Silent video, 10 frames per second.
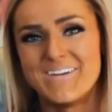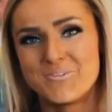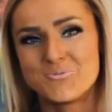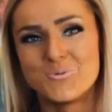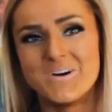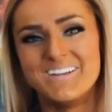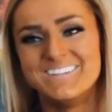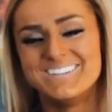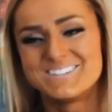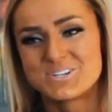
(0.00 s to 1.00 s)
found
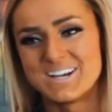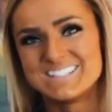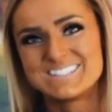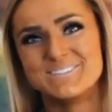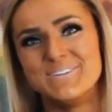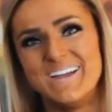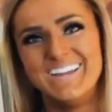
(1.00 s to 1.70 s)
one trace of